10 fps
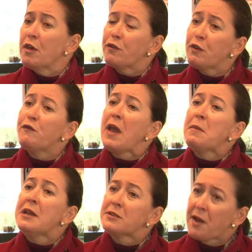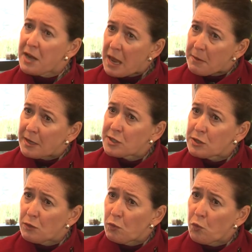The family dynamics
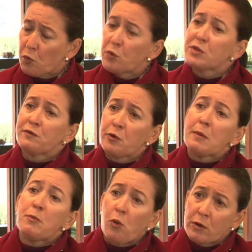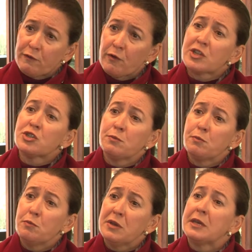was very important for us to
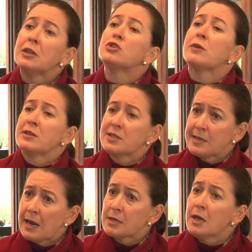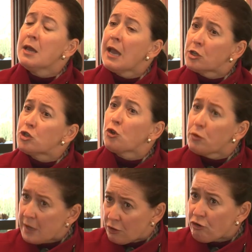begin to understand and to earn
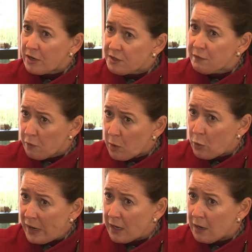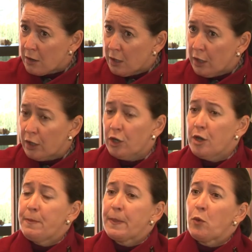their trust very quickly.
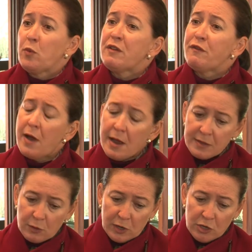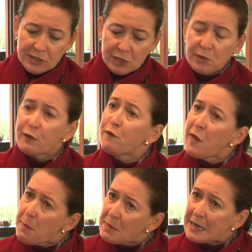We find that when you deal with a
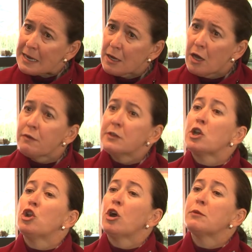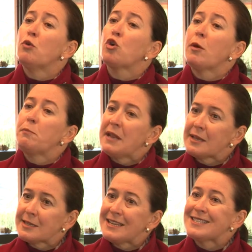family, there's a lot more
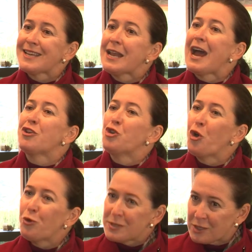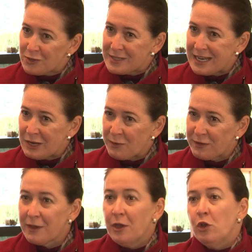complexities and unknowns that you're dealing
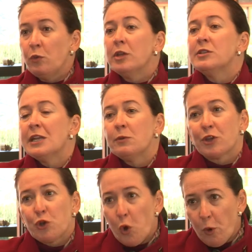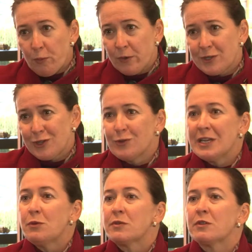with. When you're dealing with a corporate, you're
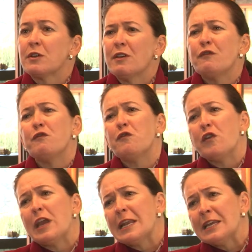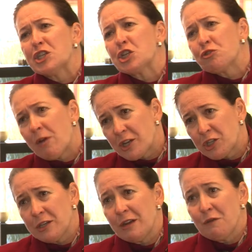dealing with a fairly
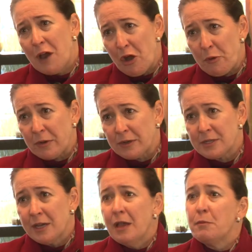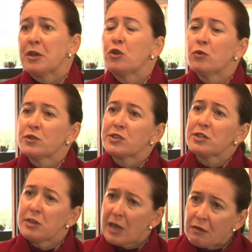structured environment because
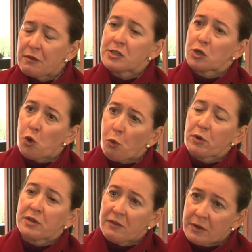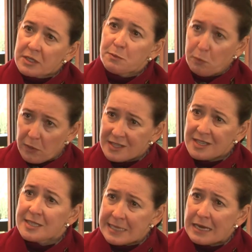ethics and corporate governance is a
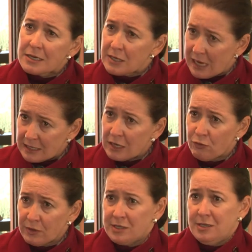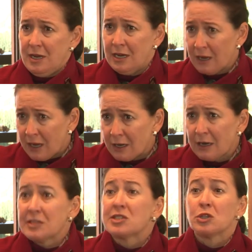standard adherence in a
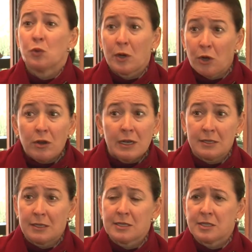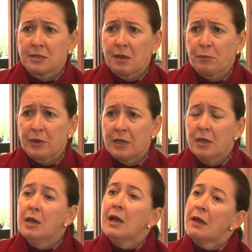listed or a non-listed company.
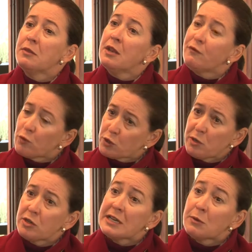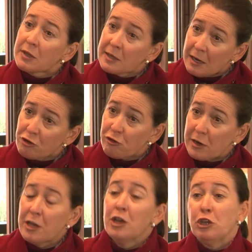And then, of course, when you're dealing with a
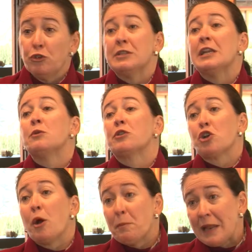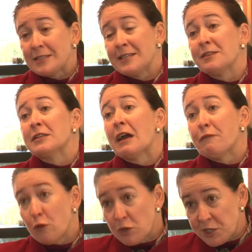country, you're dealing with the complexity and the
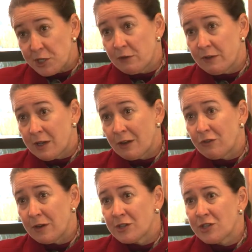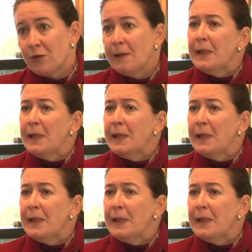diversity of a country. So